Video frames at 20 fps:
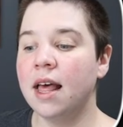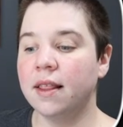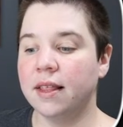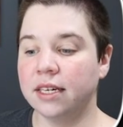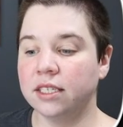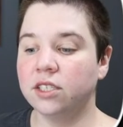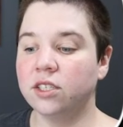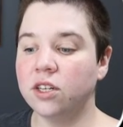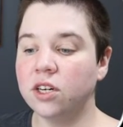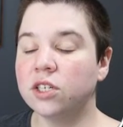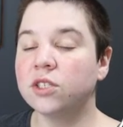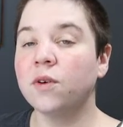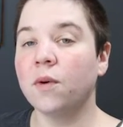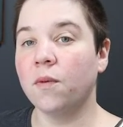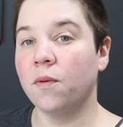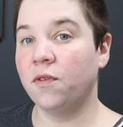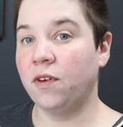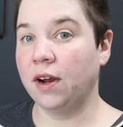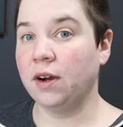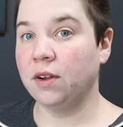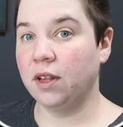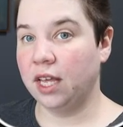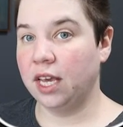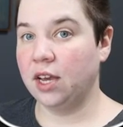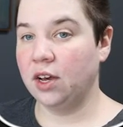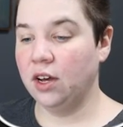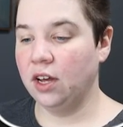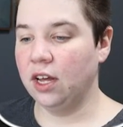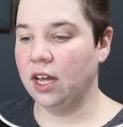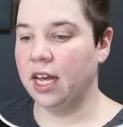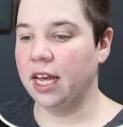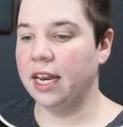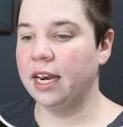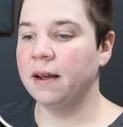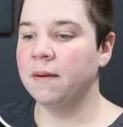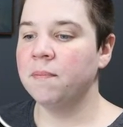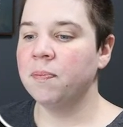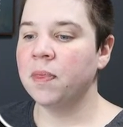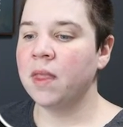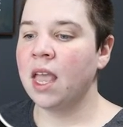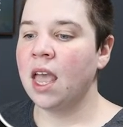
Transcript: This looks fairly good.